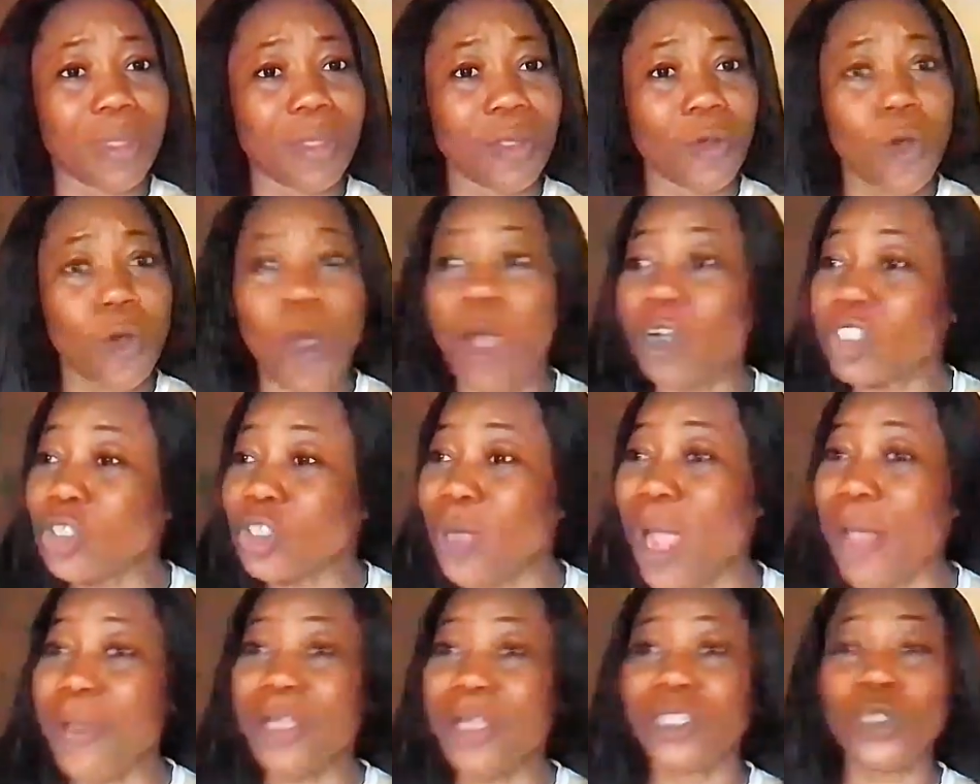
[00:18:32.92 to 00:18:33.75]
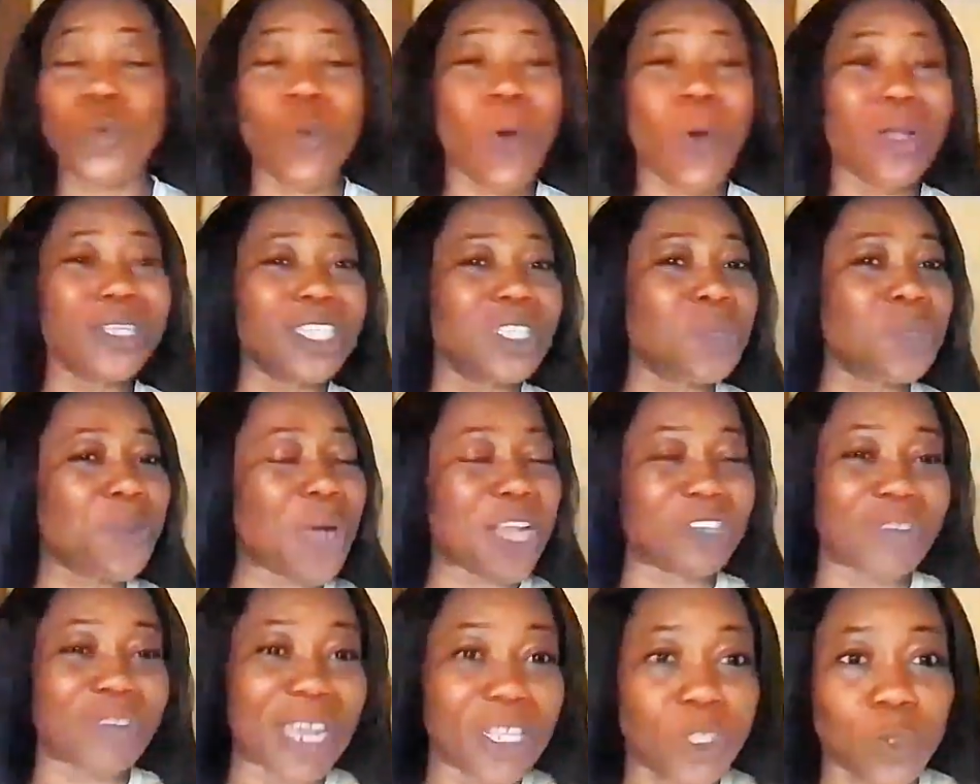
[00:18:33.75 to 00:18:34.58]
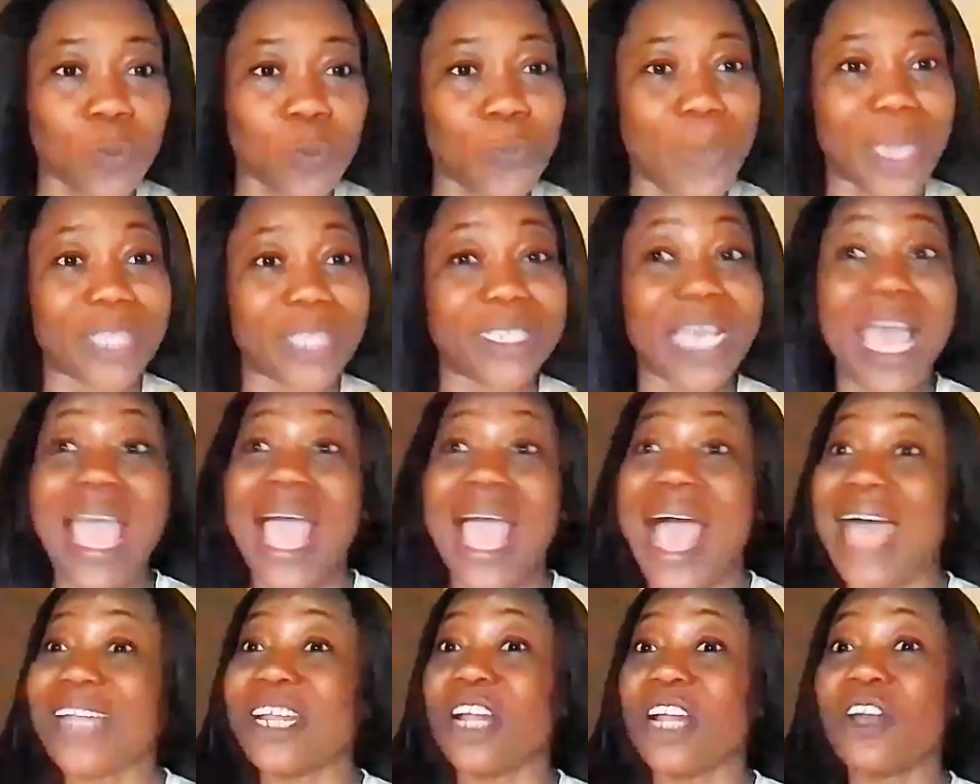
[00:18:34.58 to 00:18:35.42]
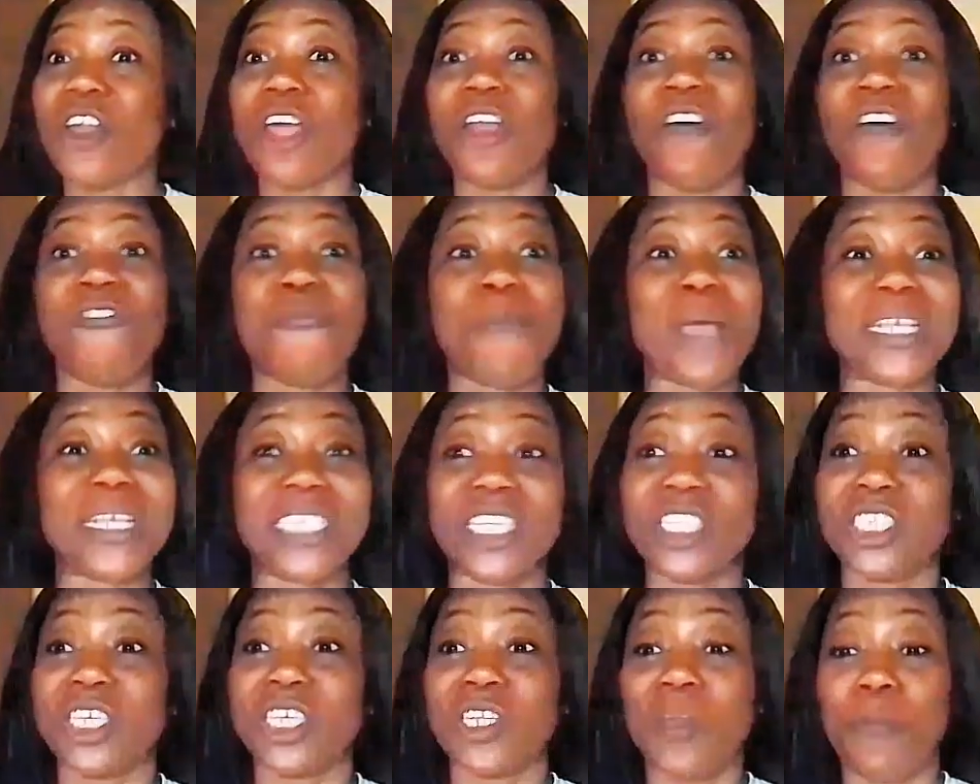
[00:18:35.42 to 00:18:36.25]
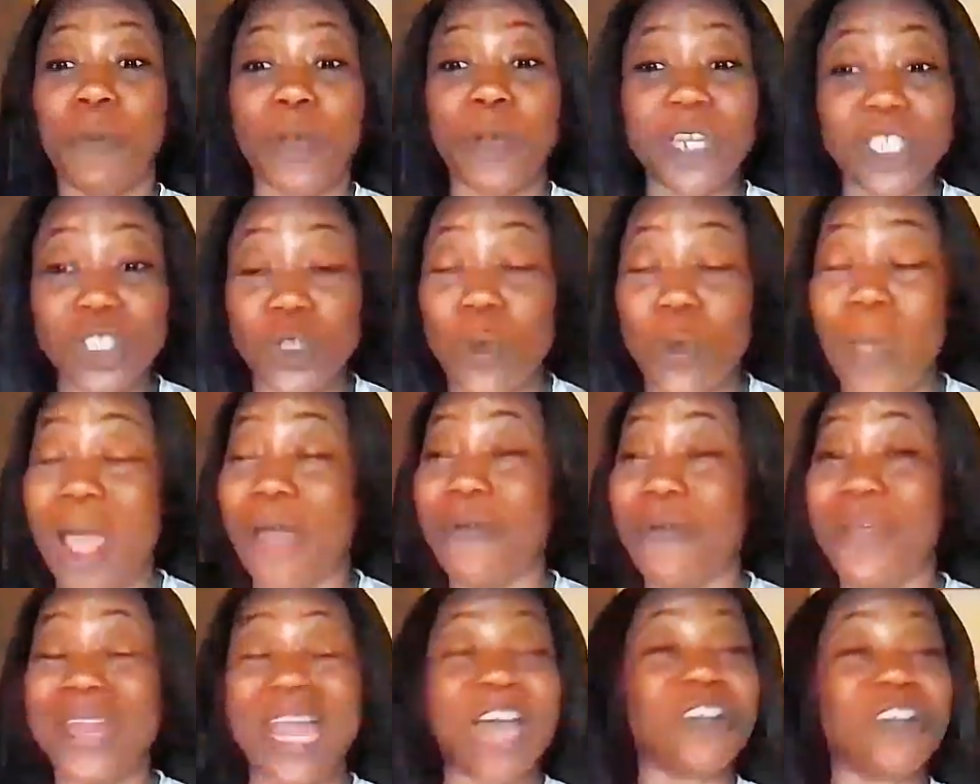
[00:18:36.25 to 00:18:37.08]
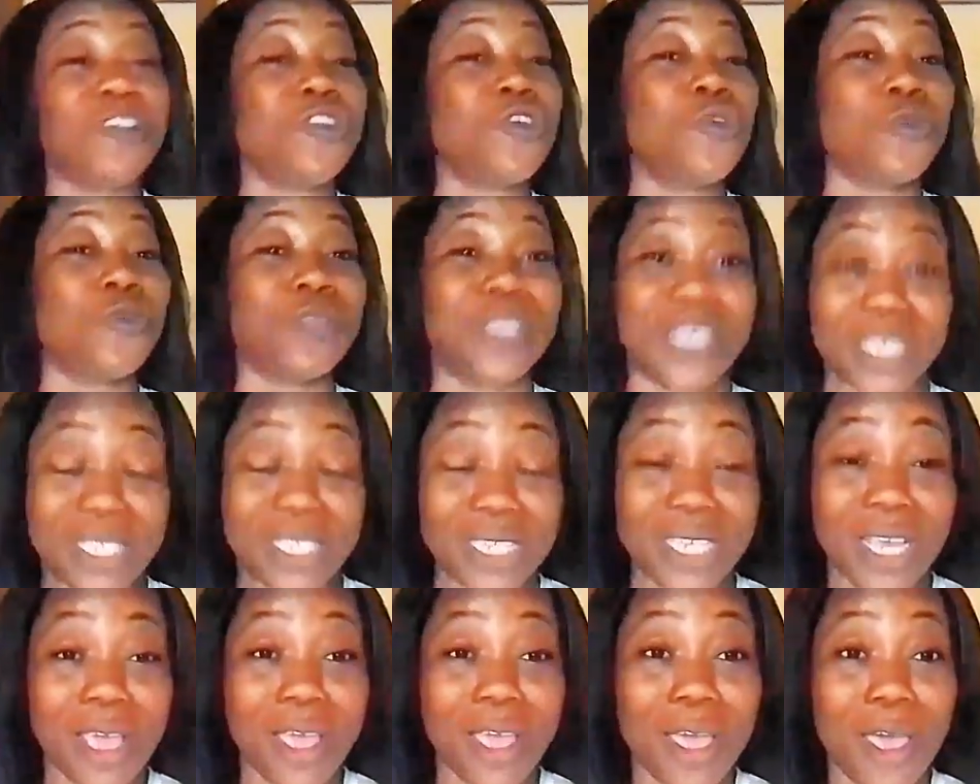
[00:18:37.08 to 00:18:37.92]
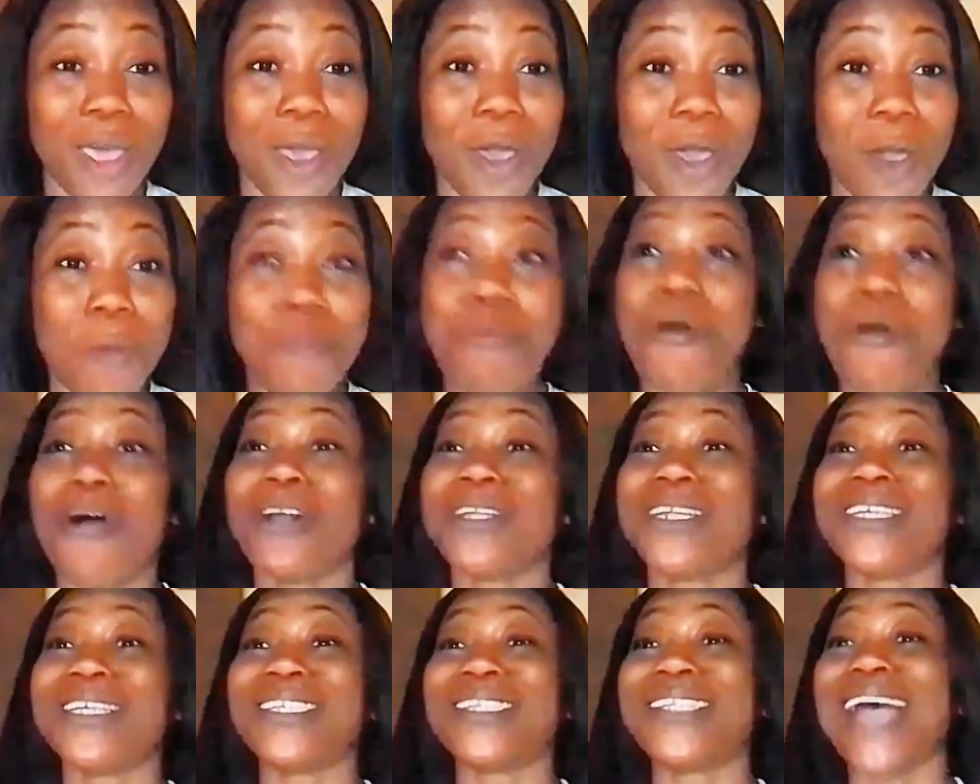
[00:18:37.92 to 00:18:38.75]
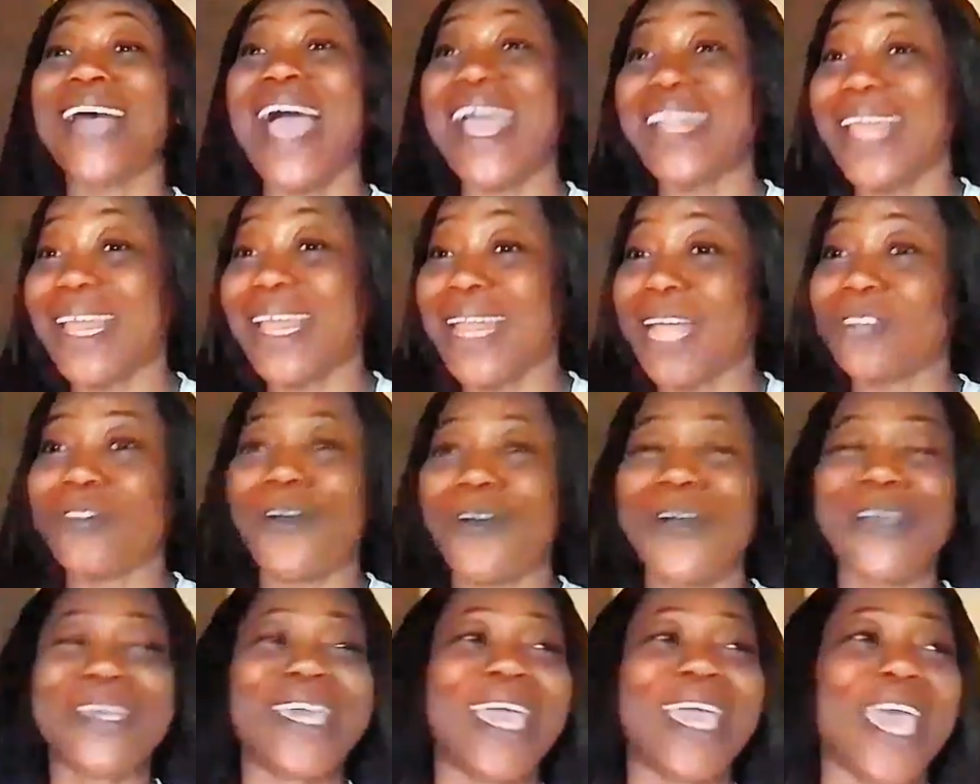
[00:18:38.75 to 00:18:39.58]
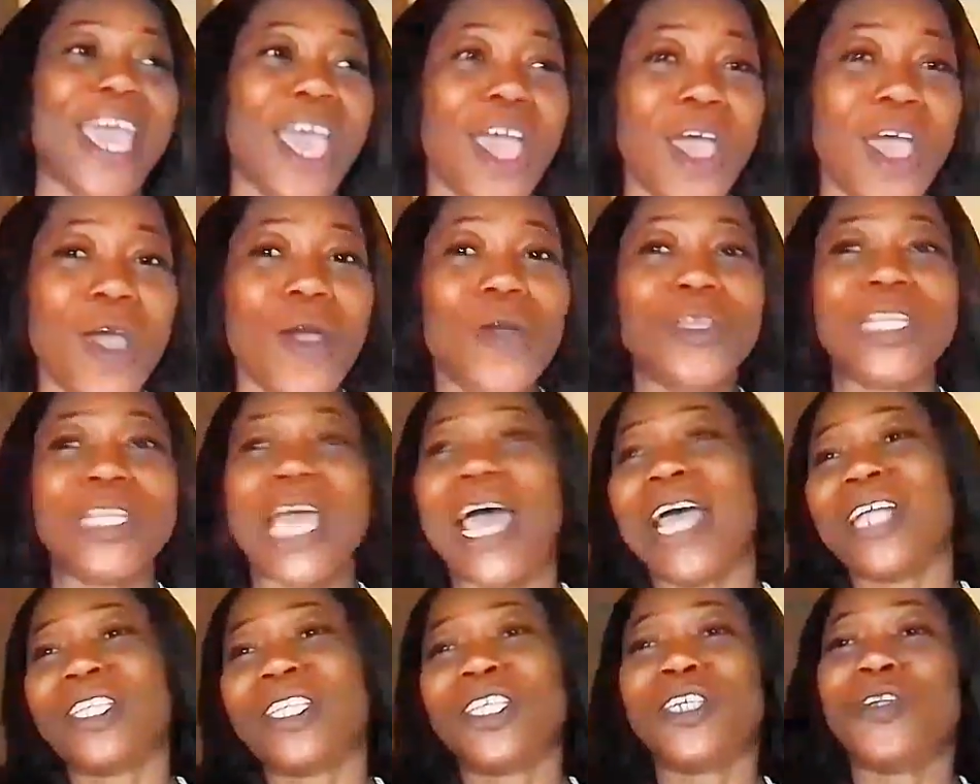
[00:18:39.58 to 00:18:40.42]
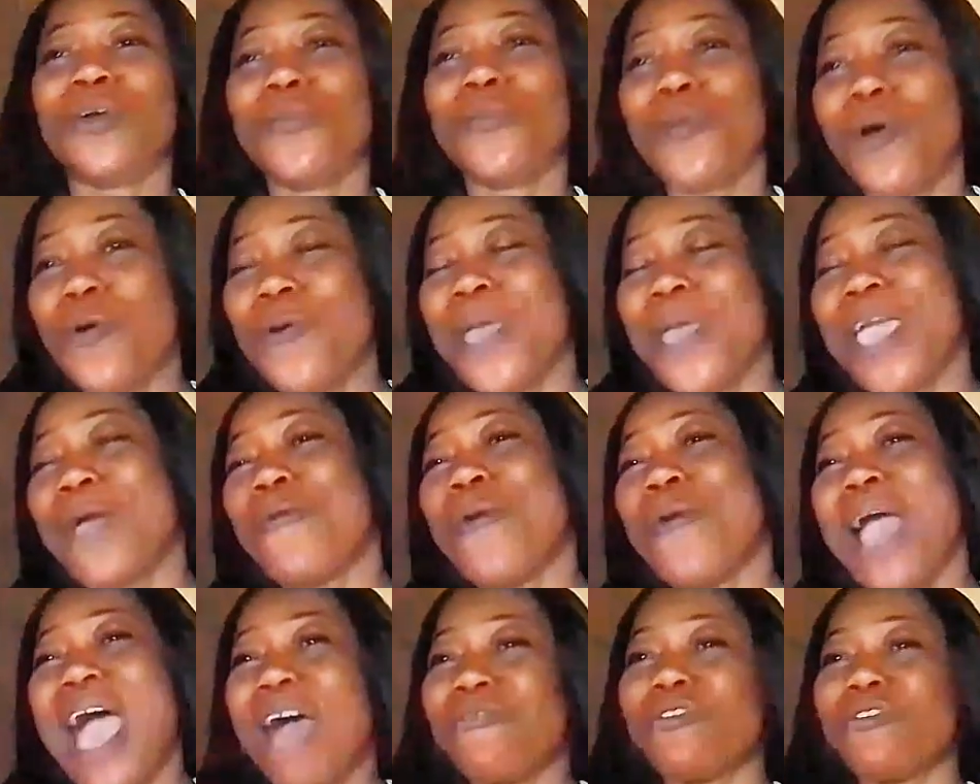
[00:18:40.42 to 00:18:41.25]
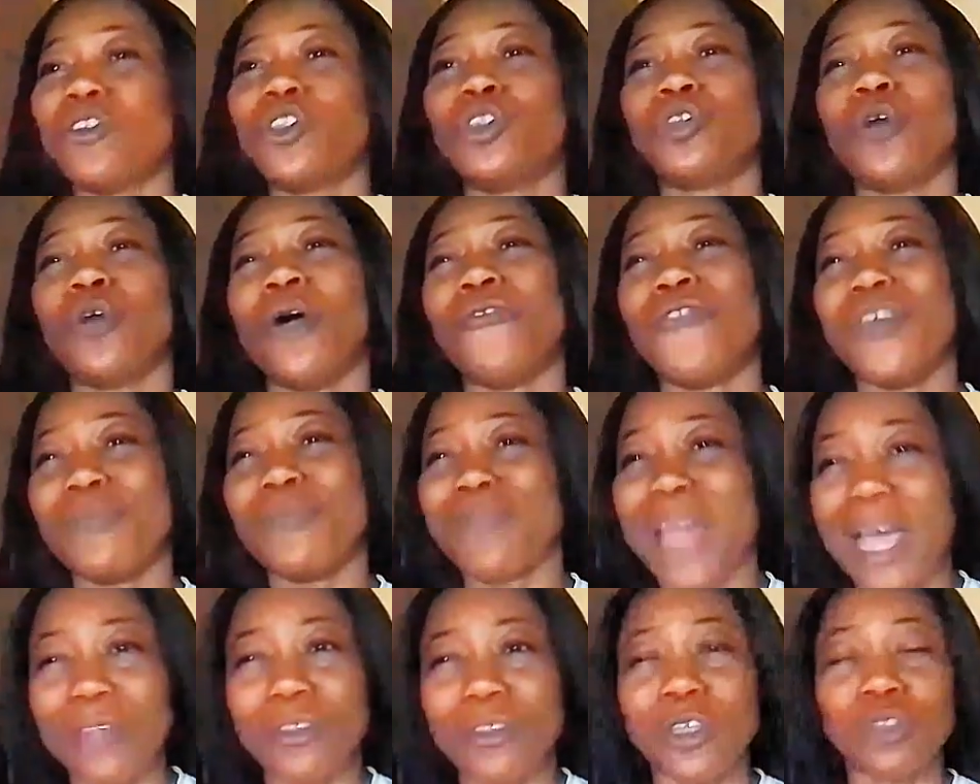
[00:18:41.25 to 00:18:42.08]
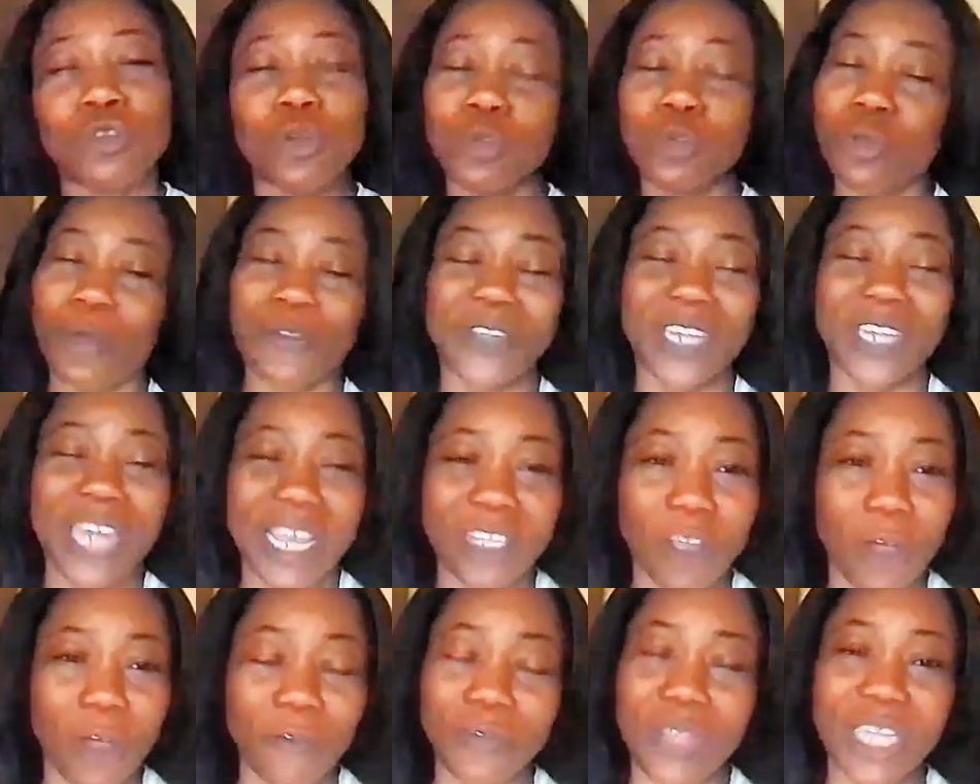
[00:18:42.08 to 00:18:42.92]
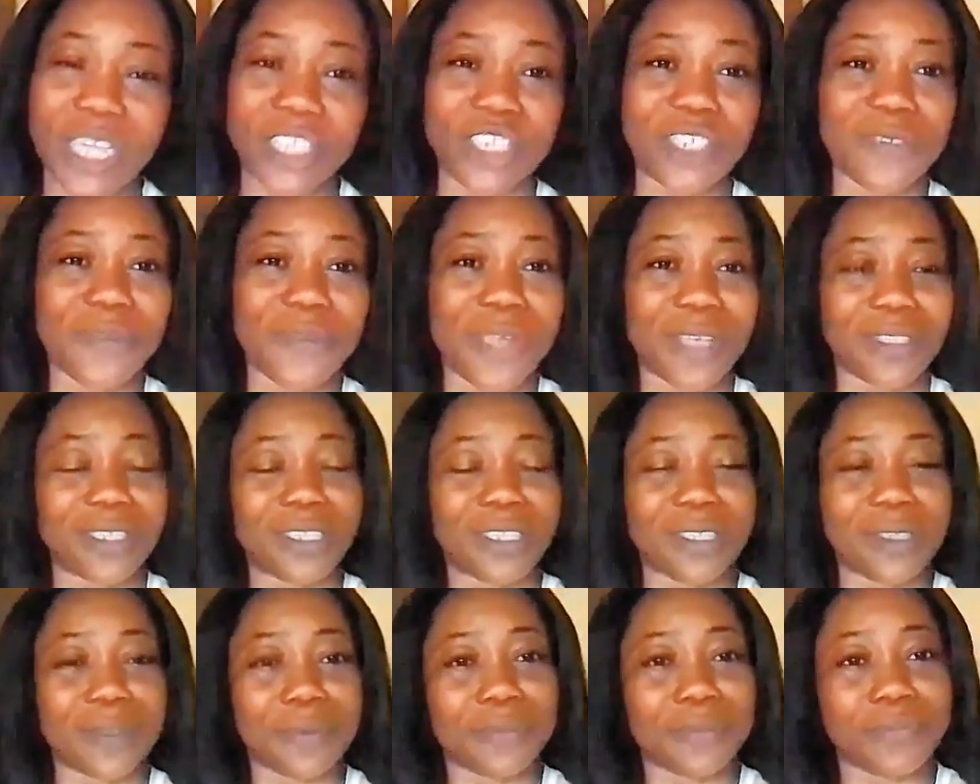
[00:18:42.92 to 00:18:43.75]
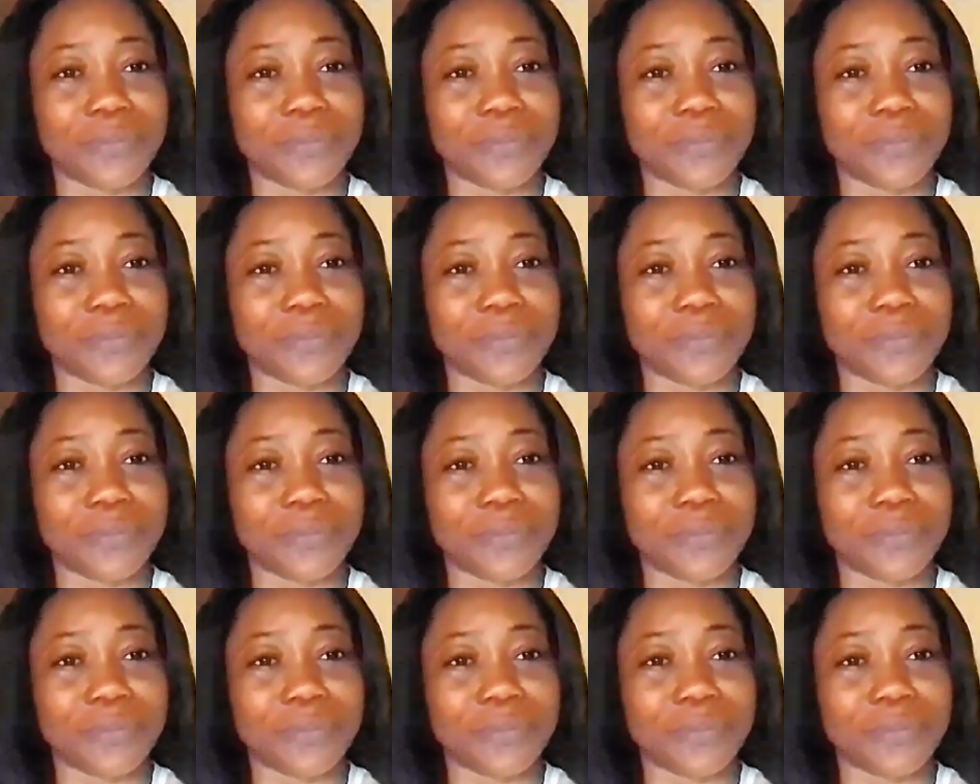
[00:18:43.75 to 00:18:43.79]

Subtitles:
Contrary to what these people are trying to paint. And a lot of persons in the political arena knew this, but decided that, okay, Tinubu, we have to shove him down the throat of Nigerians.